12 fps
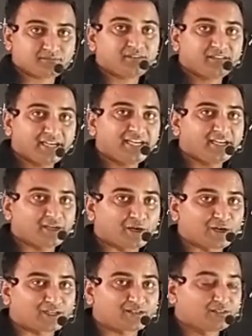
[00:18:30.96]
Getting or
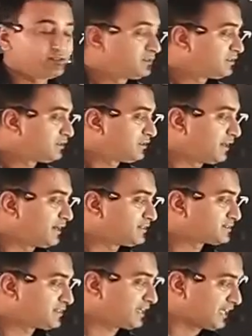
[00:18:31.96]
not? It
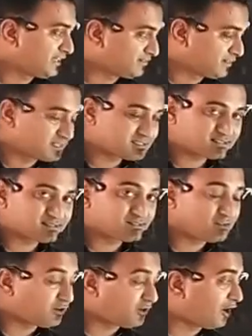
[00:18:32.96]
is the inverse
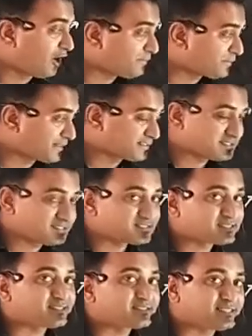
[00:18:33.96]
of
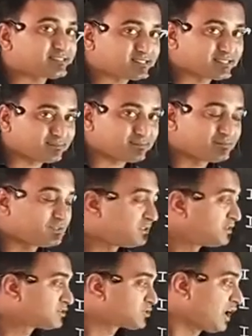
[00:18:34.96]
resistance and
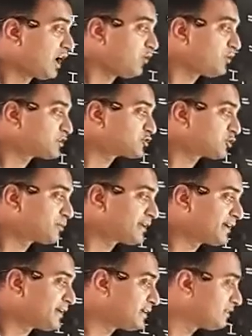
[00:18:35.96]
sum. So how it should be
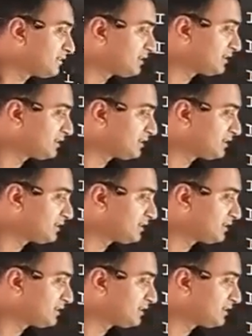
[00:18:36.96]
read?